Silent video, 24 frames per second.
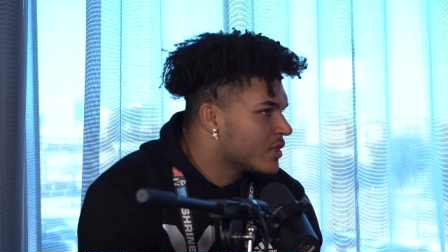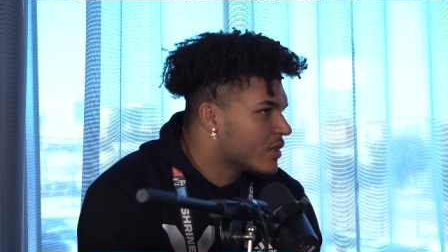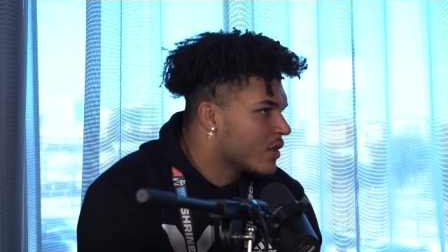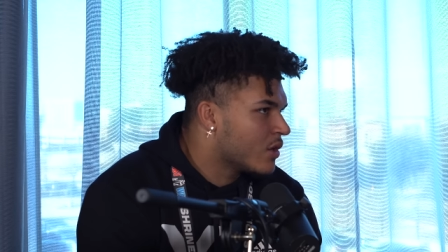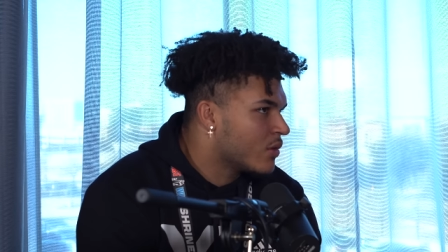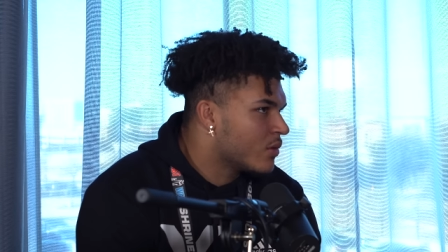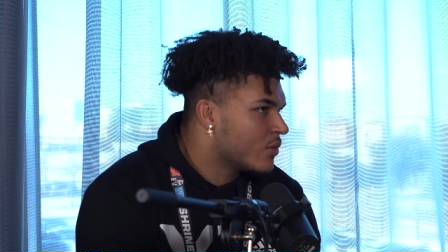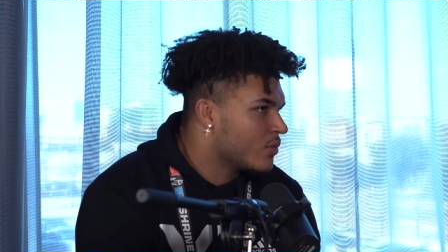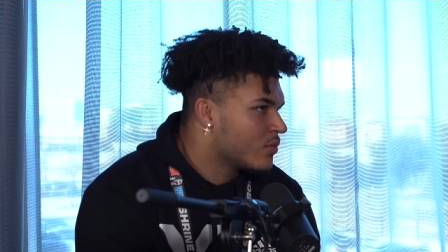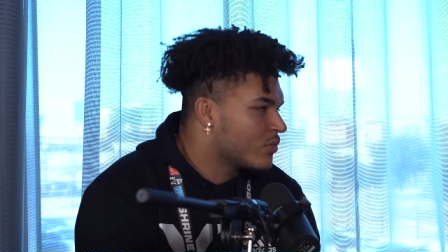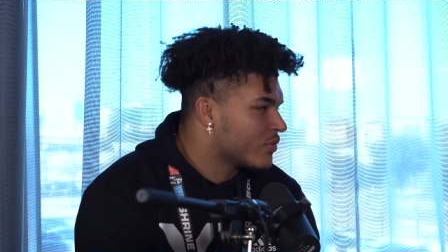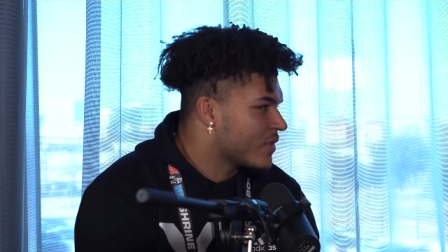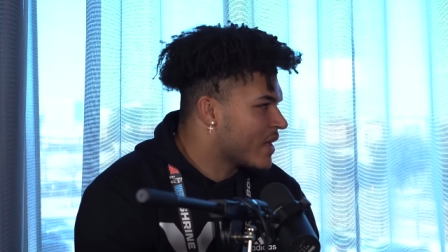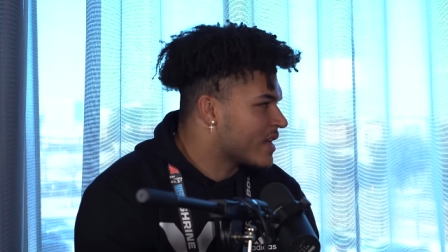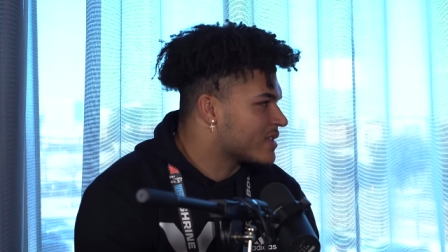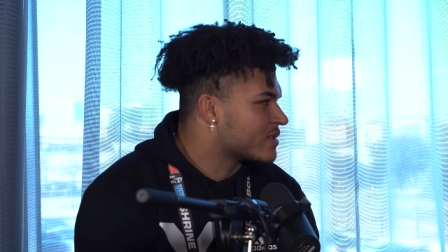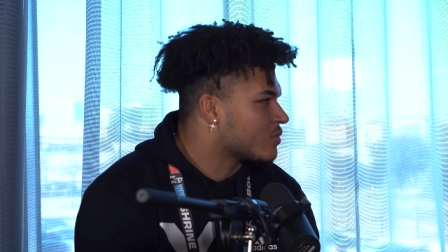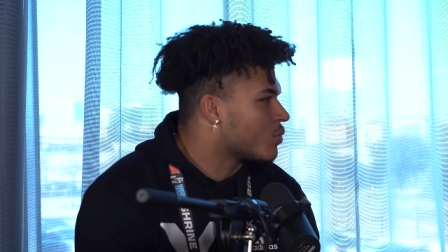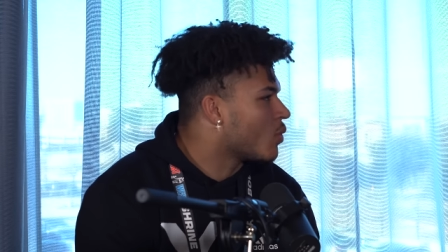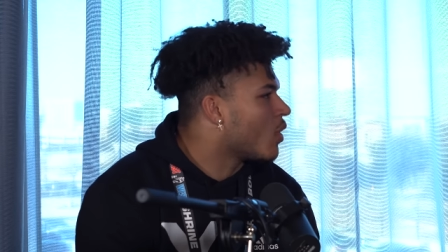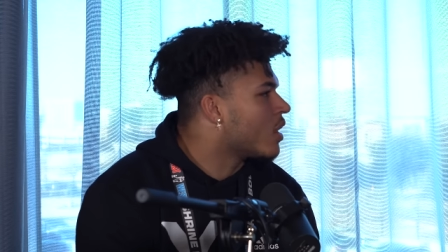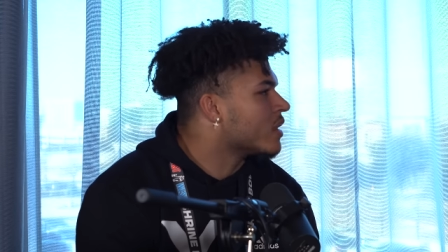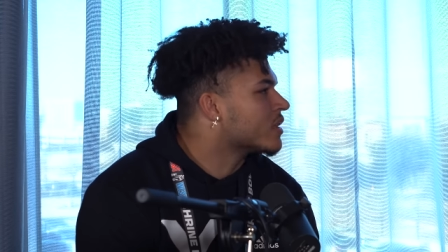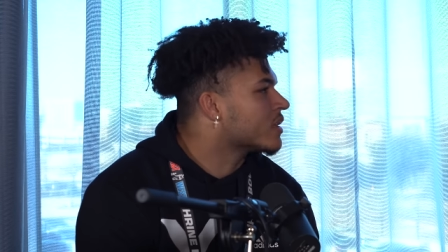You know,
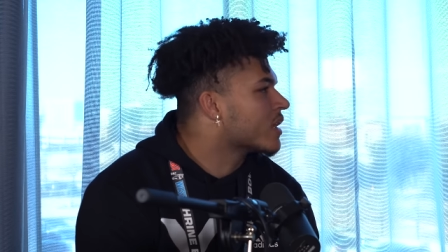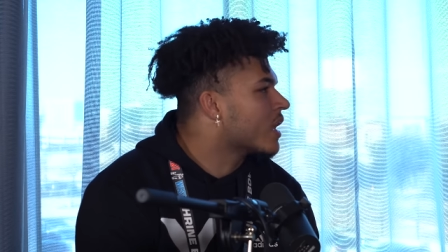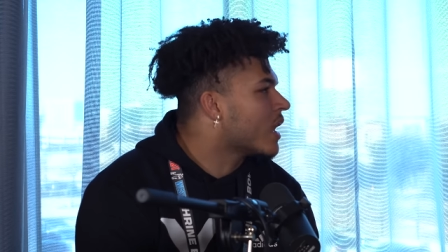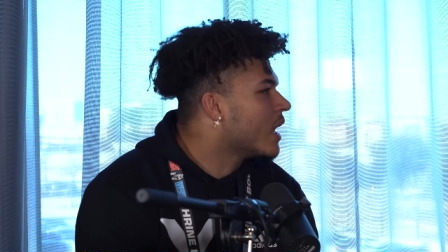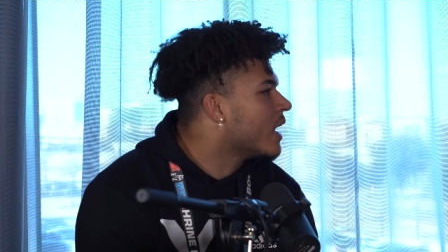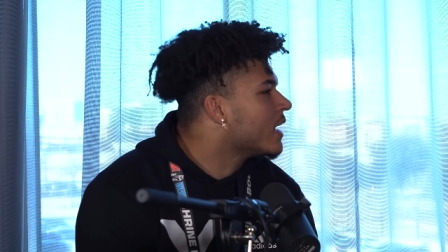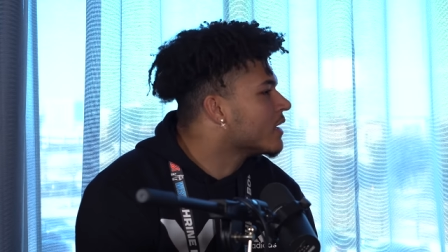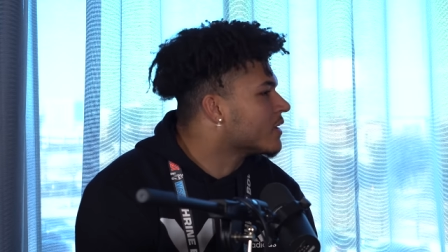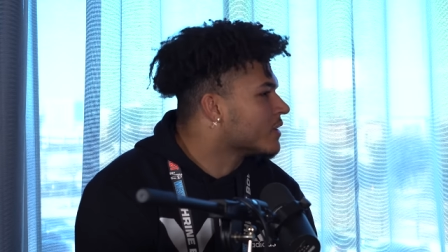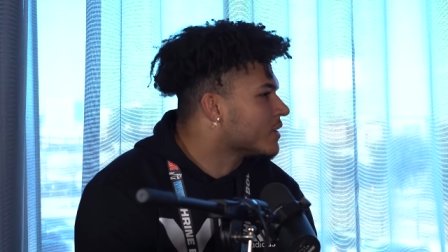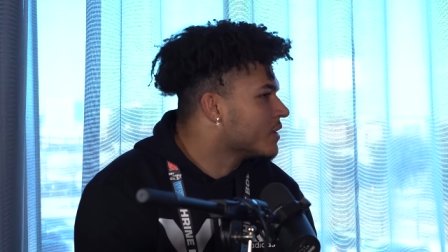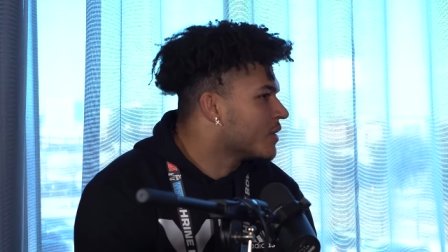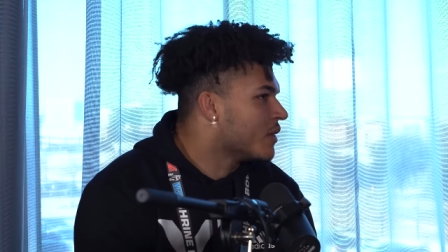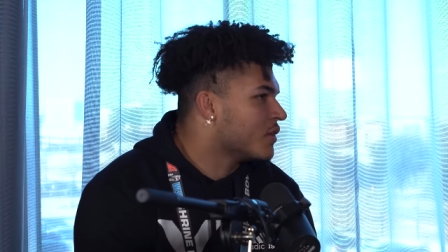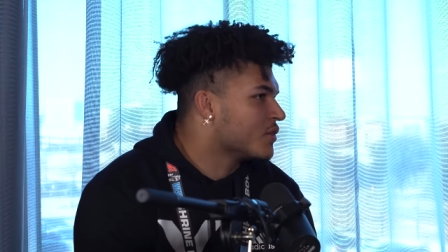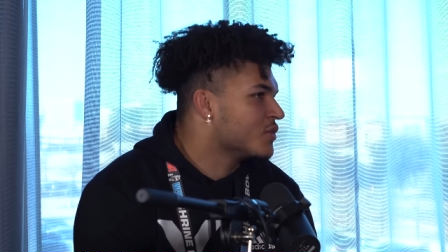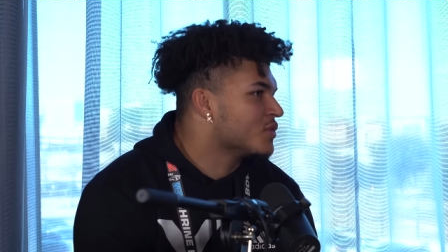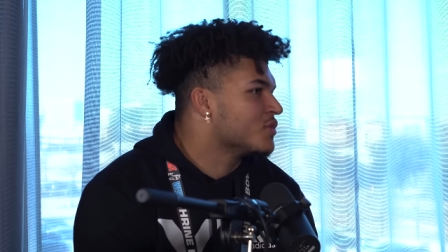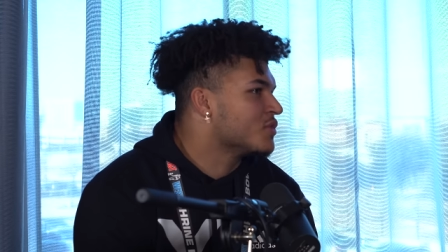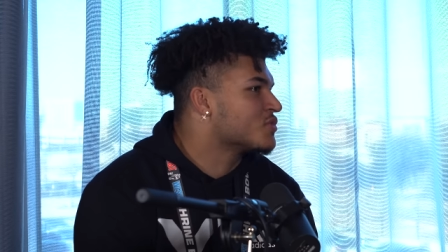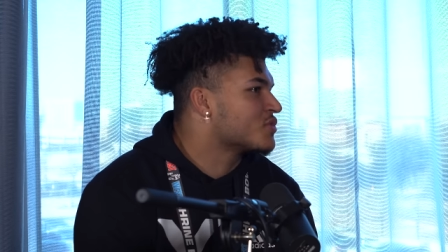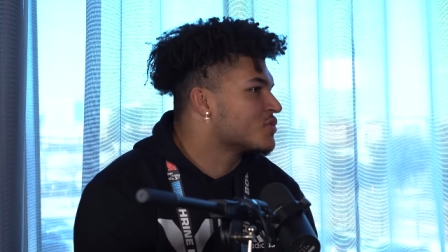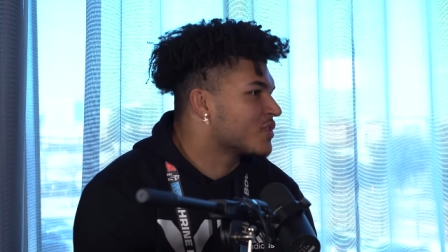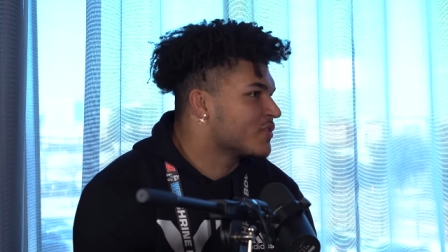that's one cut, you
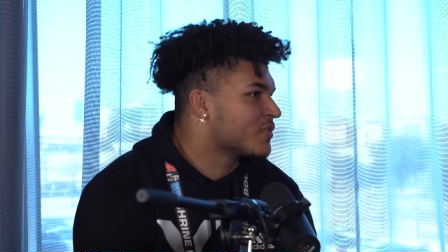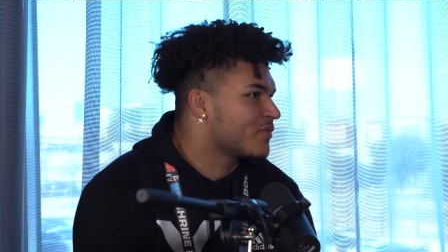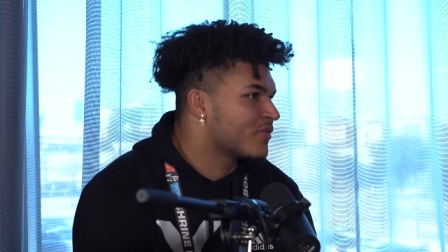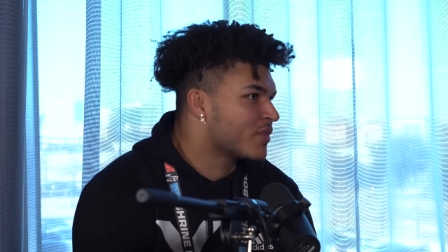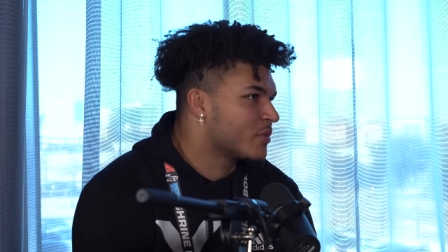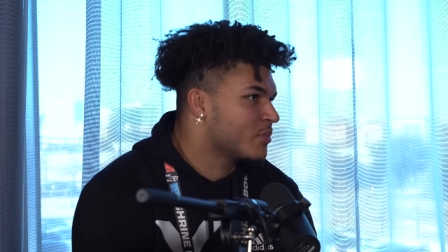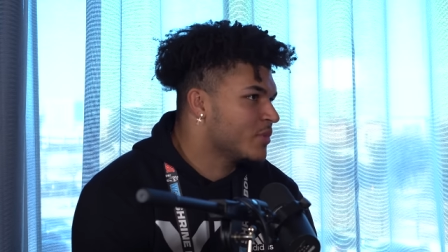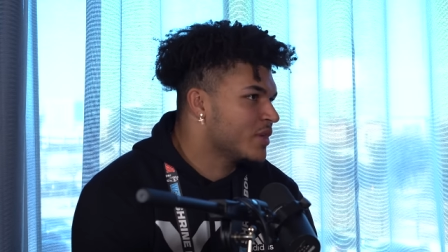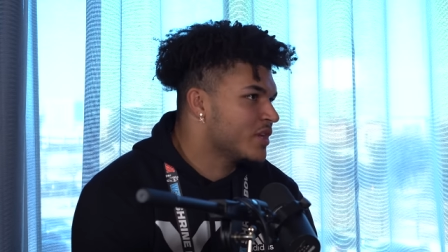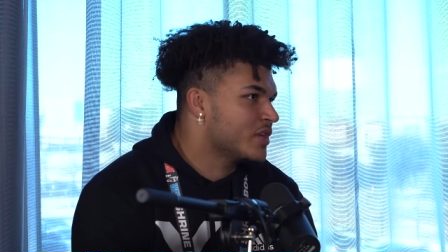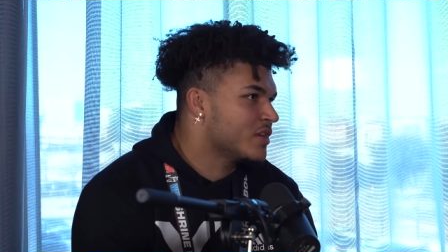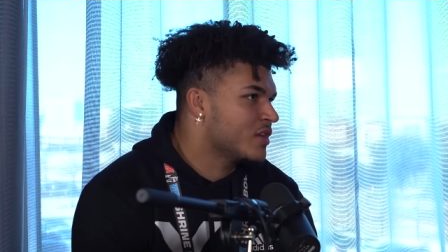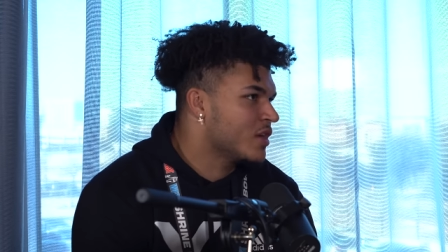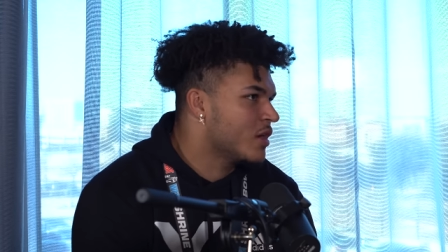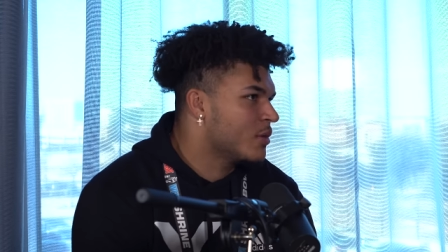know, usually for me,